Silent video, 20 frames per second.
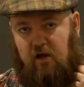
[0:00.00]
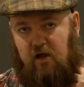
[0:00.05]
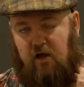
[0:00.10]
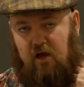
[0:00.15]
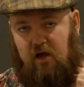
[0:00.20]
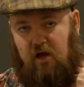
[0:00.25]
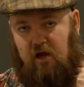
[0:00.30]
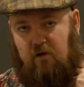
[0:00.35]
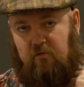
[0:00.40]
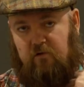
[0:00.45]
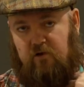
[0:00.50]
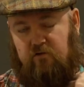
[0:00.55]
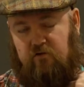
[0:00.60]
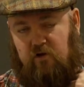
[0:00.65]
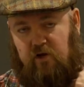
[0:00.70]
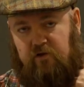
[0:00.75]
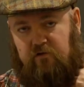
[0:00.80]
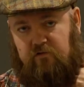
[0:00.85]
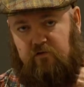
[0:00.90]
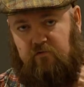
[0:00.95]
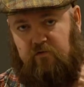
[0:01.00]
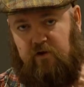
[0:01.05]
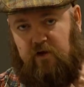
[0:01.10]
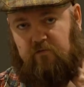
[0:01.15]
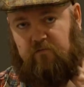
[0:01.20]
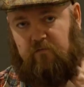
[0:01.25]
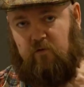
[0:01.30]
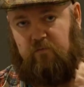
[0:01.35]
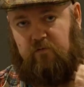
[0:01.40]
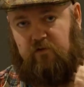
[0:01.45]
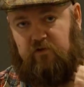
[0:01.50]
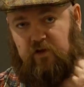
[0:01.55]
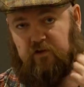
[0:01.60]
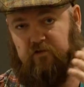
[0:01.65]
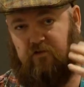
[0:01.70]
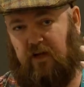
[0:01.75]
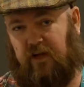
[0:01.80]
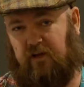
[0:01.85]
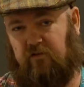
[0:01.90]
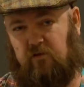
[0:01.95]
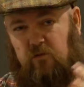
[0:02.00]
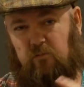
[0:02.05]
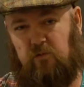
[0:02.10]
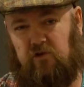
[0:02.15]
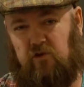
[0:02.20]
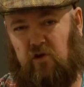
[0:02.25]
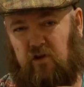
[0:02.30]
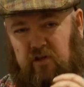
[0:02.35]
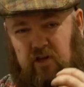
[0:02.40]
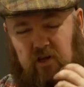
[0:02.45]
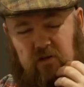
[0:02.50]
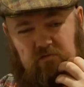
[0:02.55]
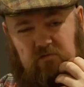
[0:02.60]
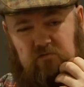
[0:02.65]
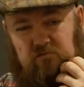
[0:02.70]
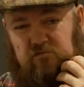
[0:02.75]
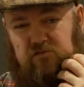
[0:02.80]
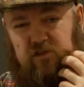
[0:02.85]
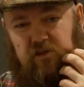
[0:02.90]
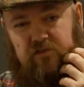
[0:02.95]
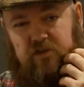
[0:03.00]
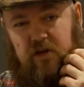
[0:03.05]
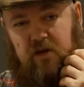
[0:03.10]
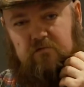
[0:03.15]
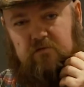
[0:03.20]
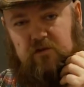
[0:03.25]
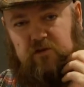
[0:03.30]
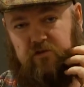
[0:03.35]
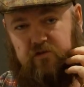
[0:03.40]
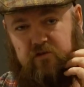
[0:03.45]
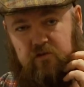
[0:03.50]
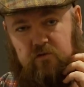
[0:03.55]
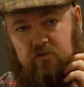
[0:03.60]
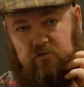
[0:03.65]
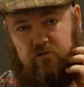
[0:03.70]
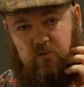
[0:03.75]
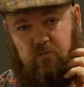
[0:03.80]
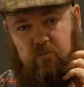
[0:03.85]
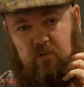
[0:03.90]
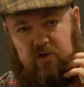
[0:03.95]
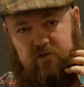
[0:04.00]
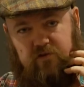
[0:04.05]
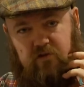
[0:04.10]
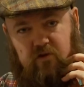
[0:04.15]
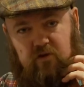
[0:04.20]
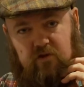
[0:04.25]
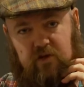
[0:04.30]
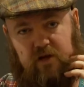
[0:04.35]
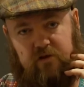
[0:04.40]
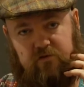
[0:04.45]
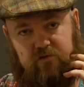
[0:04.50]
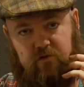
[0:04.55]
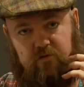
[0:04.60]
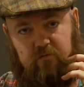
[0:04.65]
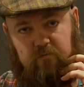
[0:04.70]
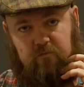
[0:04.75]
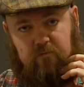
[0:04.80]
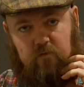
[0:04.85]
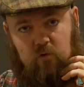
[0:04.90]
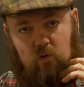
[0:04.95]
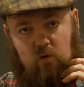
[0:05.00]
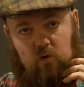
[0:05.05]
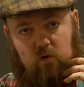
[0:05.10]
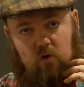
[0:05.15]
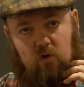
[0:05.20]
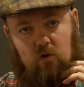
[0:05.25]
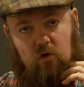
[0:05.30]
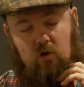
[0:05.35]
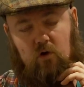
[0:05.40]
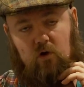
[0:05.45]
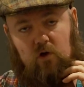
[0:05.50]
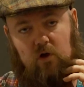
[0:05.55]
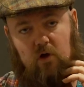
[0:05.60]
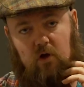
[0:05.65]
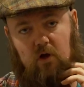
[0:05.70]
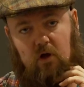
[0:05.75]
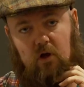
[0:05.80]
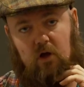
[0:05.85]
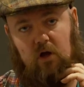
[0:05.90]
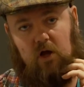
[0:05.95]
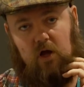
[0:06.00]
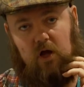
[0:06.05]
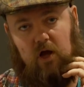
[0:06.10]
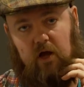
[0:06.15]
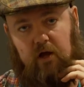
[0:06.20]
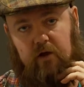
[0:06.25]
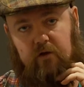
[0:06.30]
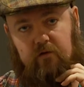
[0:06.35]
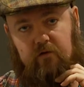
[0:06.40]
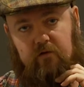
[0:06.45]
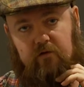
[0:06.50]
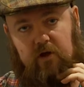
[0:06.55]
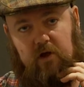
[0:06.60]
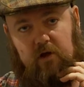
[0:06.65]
because I had a severe form of dyslexia, which I didn't discover until sort of like 2004. And